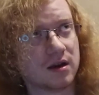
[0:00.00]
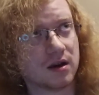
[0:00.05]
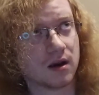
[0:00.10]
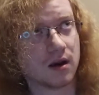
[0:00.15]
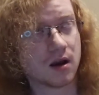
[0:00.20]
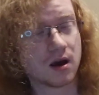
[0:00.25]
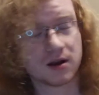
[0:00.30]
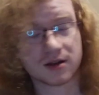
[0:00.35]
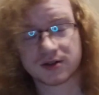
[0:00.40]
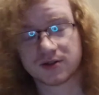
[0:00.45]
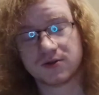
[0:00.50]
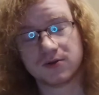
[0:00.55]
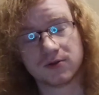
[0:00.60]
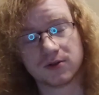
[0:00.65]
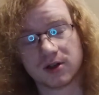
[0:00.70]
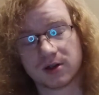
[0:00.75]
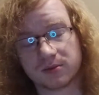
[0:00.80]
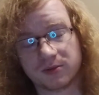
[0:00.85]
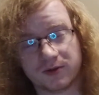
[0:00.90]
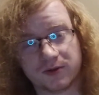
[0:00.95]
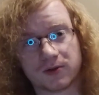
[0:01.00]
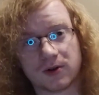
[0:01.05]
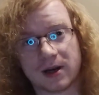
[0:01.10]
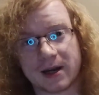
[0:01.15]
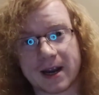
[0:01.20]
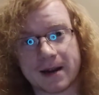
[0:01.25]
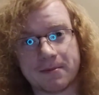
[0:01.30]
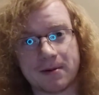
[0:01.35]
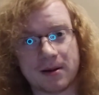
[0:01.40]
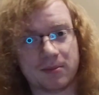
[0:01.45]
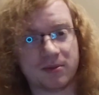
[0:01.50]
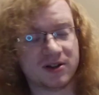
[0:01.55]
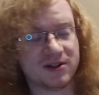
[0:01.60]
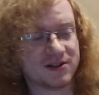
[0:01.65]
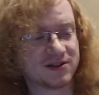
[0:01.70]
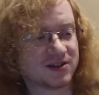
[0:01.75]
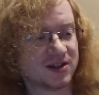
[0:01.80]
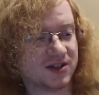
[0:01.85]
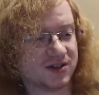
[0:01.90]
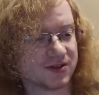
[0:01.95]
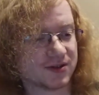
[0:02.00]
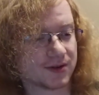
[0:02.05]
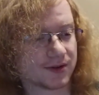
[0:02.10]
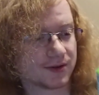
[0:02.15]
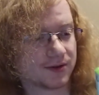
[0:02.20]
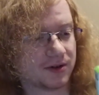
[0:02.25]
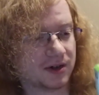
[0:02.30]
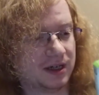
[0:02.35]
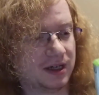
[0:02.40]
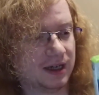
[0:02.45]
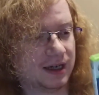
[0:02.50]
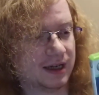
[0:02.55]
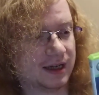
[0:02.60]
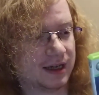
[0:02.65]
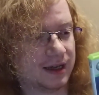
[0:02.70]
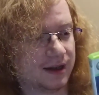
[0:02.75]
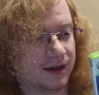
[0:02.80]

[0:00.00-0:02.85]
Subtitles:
not too long before I got my PlayStation 3,